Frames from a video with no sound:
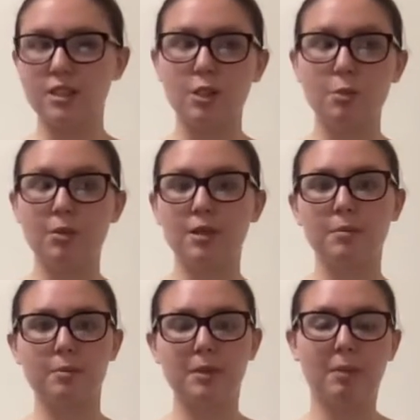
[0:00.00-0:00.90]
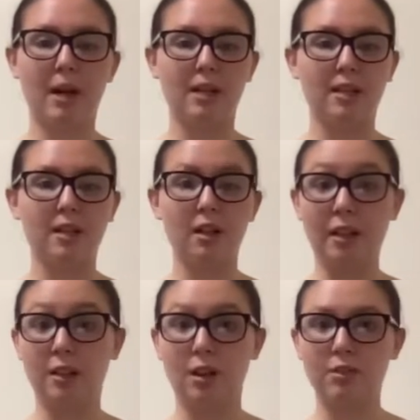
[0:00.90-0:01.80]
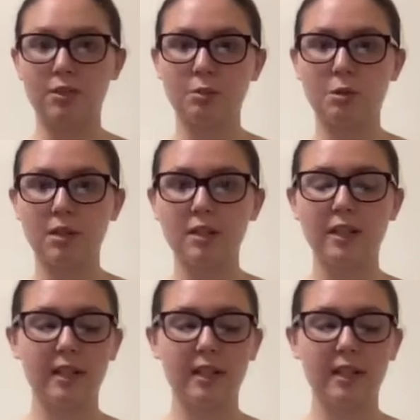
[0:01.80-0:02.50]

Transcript: so you wouldn't be paying a lot for the water.